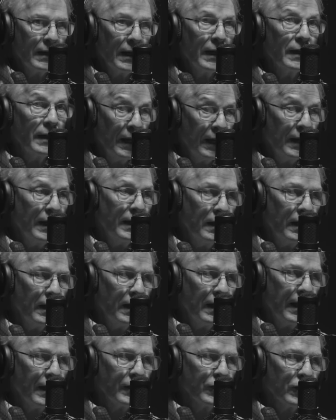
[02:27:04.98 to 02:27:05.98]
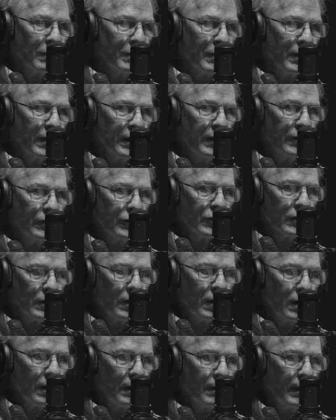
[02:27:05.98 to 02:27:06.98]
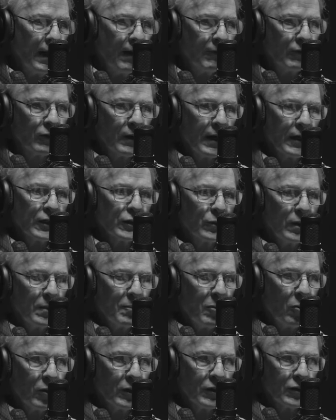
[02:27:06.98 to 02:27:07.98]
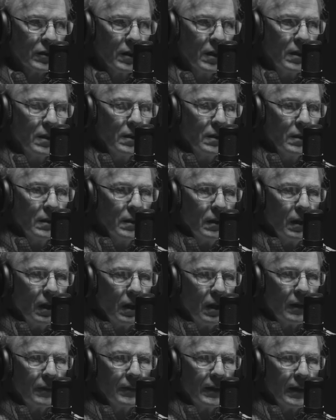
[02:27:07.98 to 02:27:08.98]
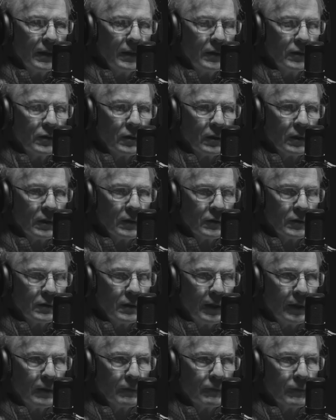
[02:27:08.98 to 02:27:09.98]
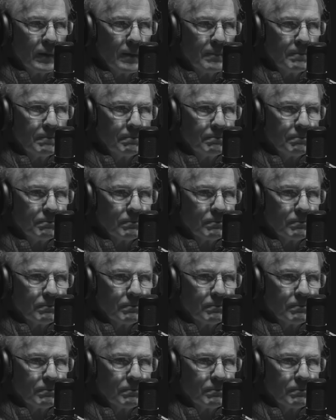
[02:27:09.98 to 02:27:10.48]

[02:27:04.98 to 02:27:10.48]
and he did, he had some of these after action reports that he took his data from.